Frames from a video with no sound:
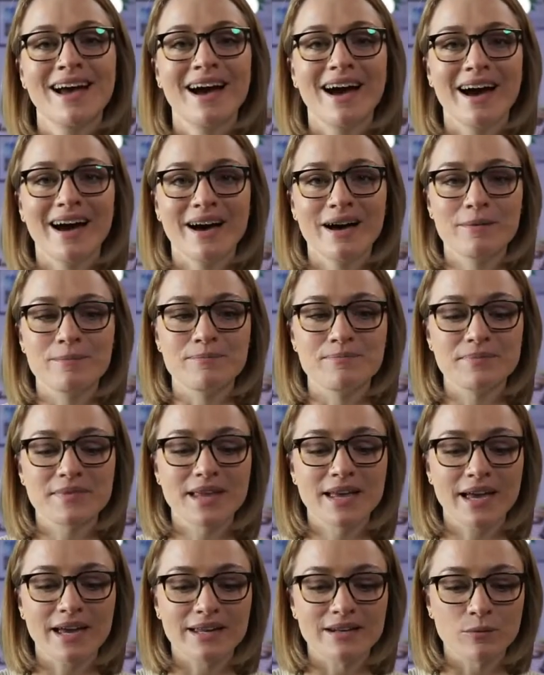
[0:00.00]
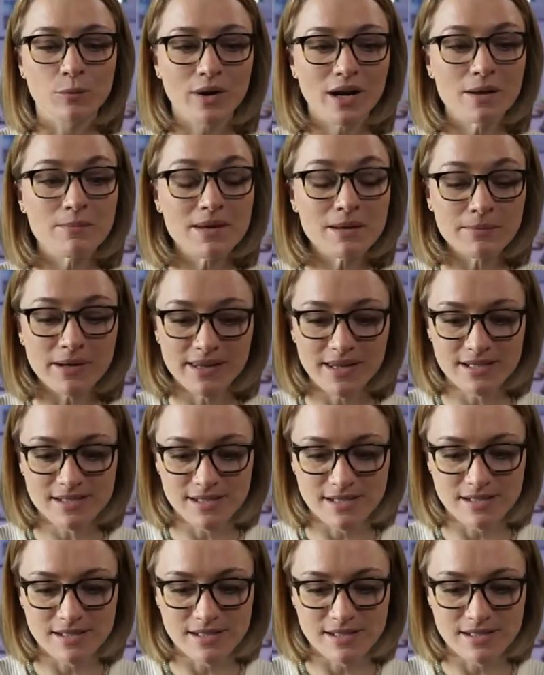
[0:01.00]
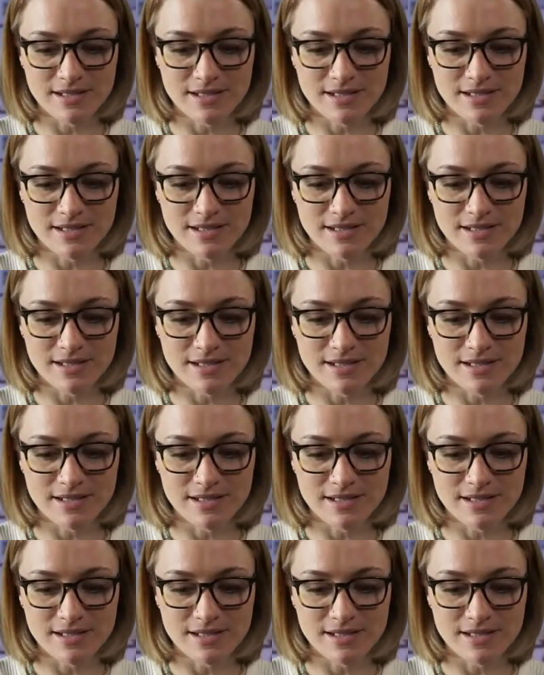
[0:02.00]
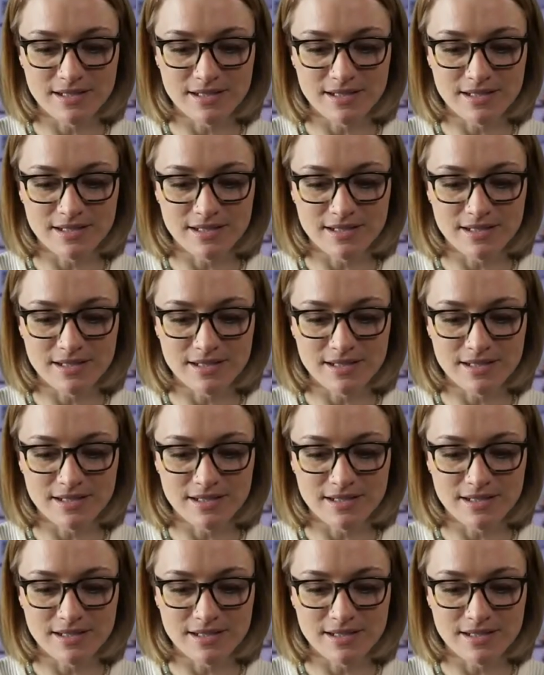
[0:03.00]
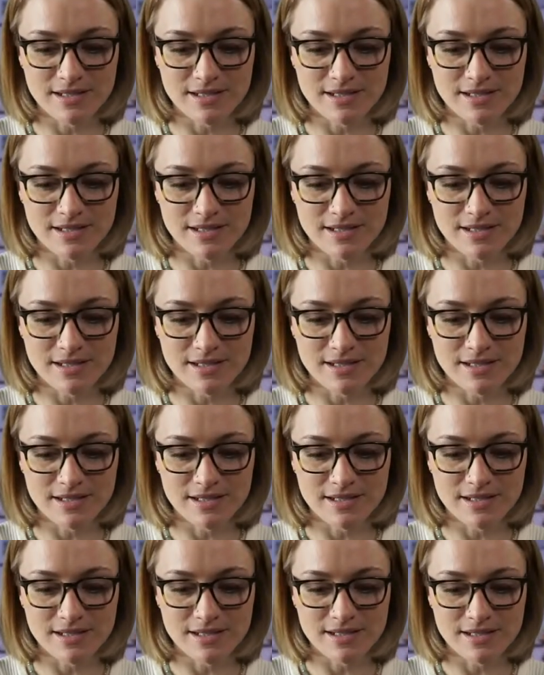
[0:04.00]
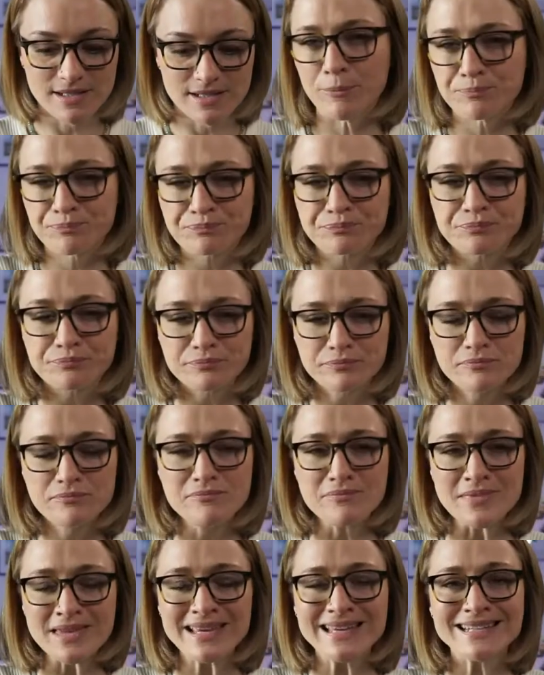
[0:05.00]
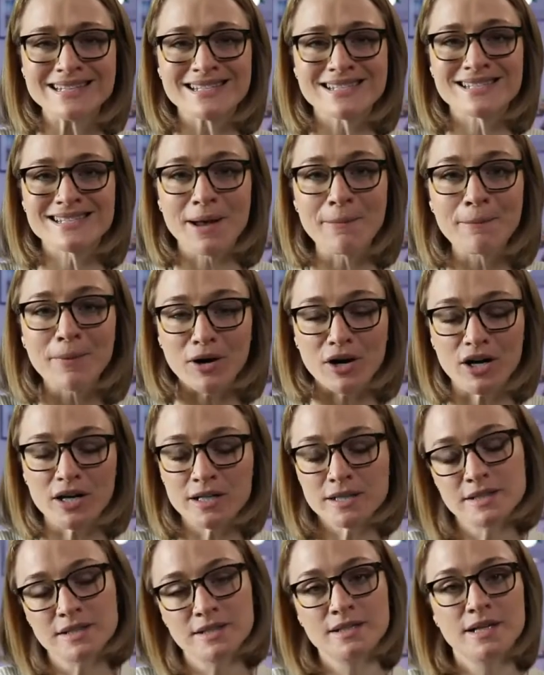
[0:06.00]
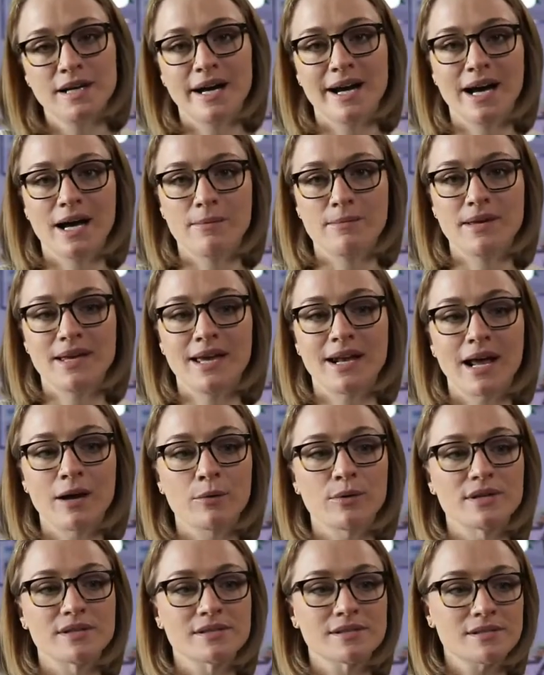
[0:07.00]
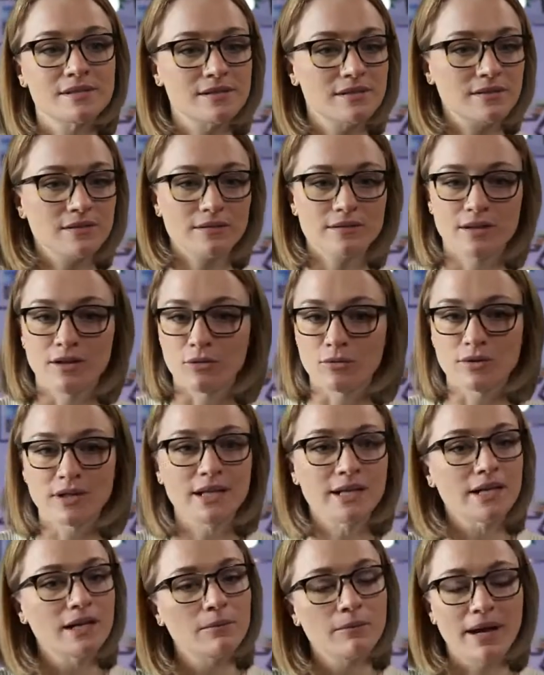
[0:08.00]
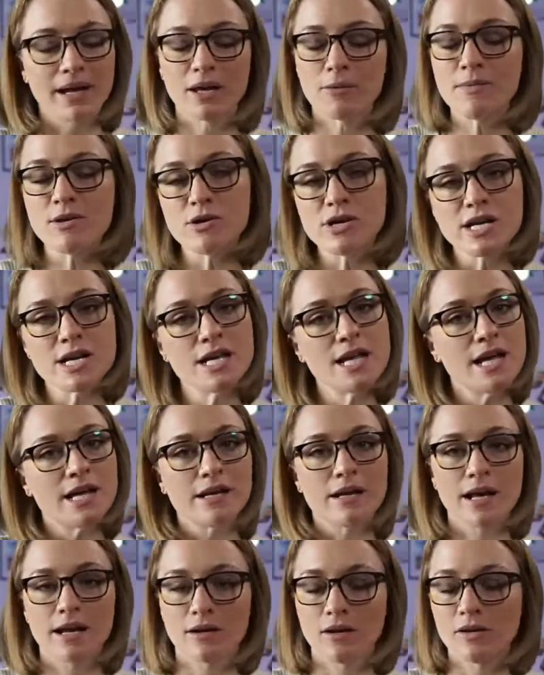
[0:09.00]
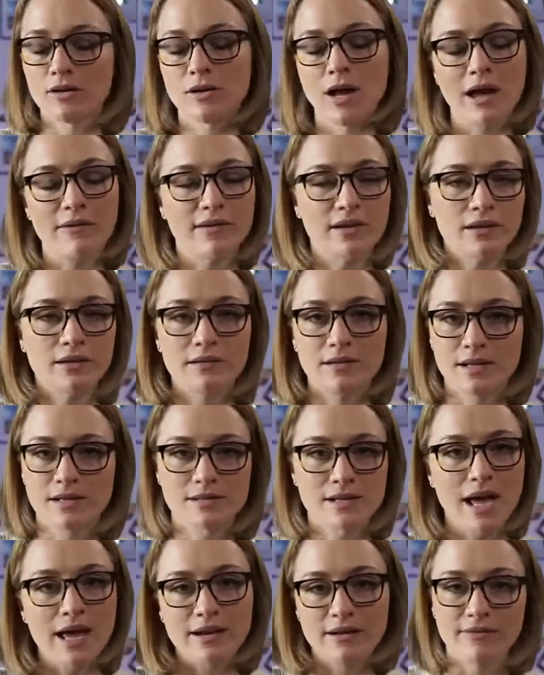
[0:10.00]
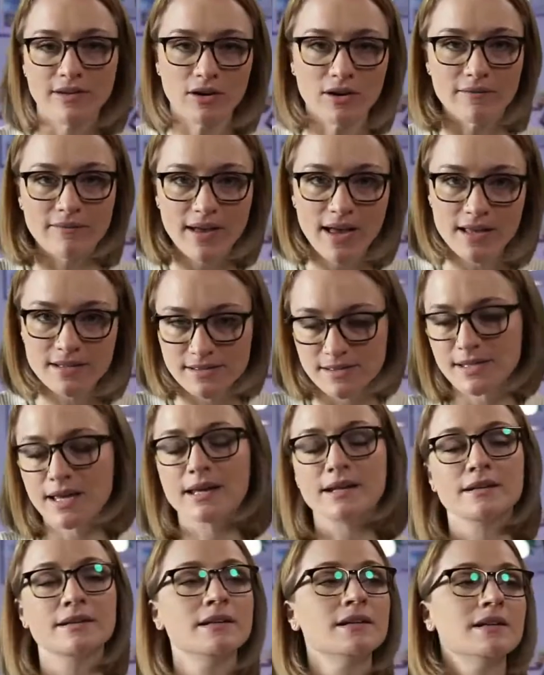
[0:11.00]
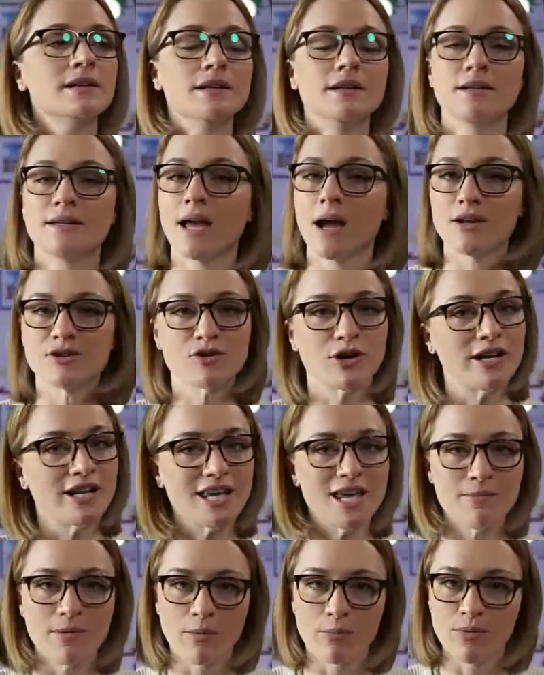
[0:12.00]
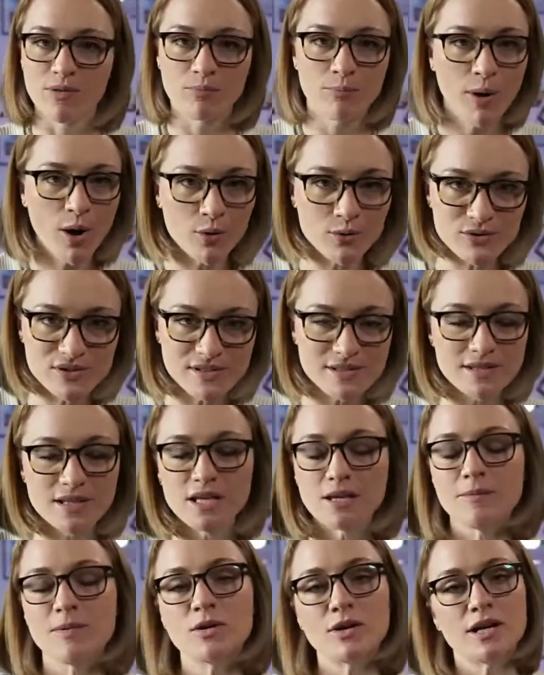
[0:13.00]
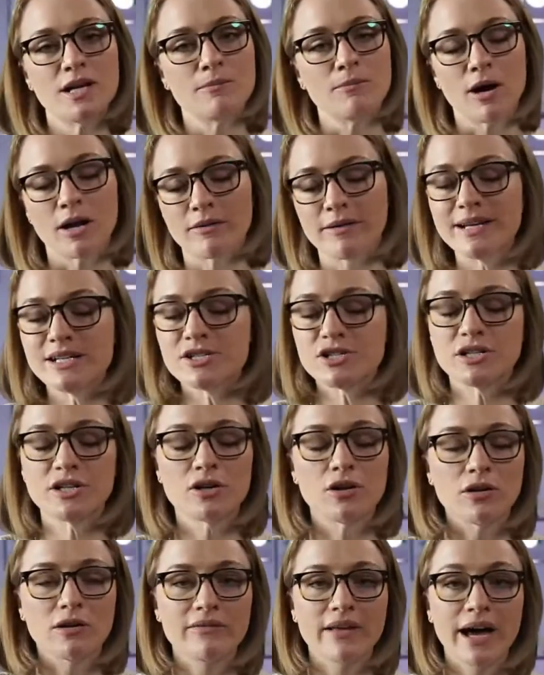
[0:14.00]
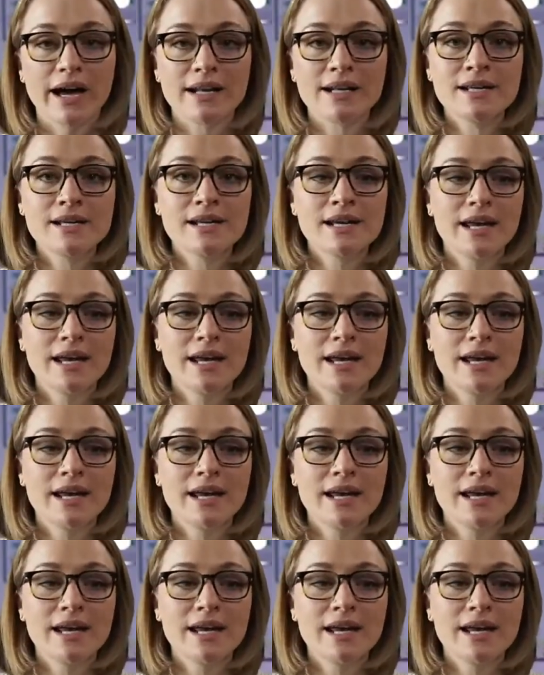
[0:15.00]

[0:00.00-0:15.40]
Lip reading: And what I mean by this is, for instance, I was feeling pretty burned out in December, and I was, leading my community and having these end of year events and kept trying to keep up with posts in the community and moderation and all of that.